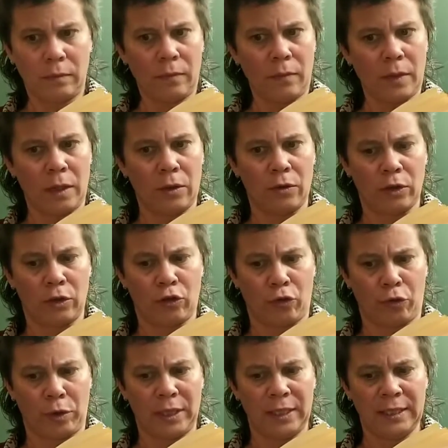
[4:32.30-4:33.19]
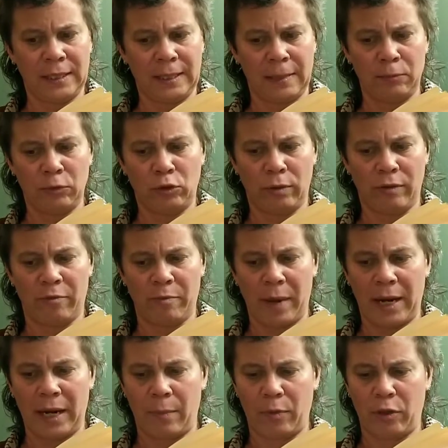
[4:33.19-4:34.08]
"The trees seem to have
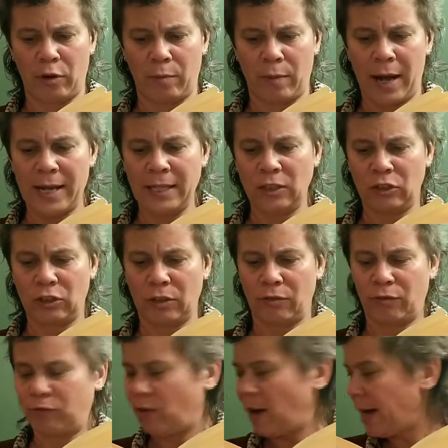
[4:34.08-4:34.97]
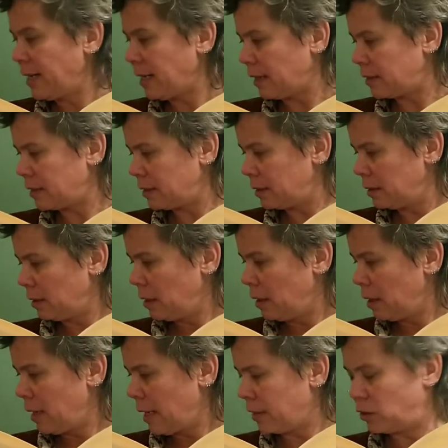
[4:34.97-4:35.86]
made up their minds to fight us
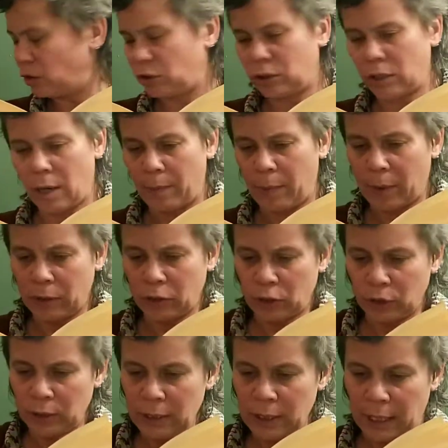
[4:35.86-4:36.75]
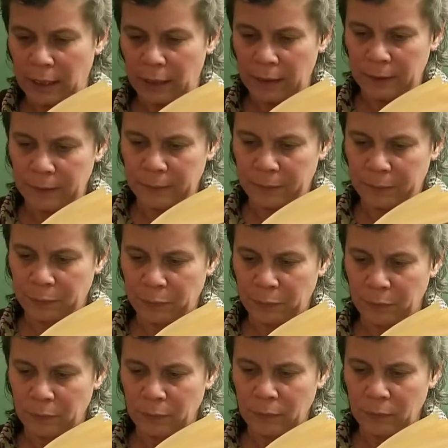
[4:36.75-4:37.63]
and stop our journey,"
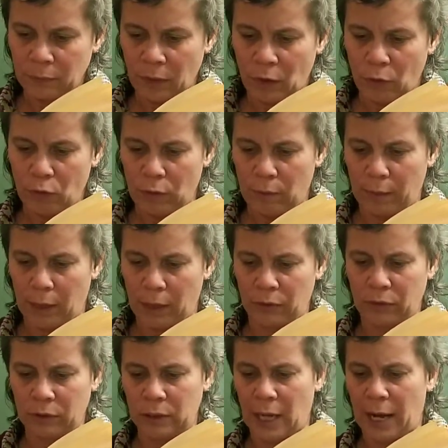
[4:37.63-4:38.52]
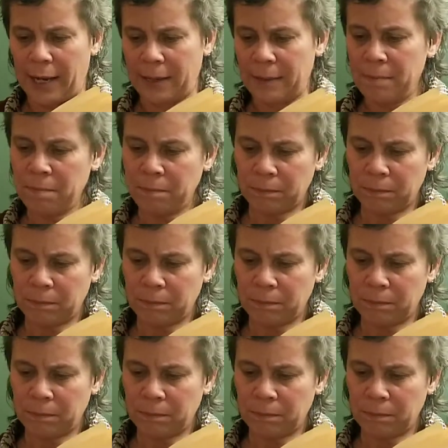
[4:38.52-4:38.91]
remarked the Lion.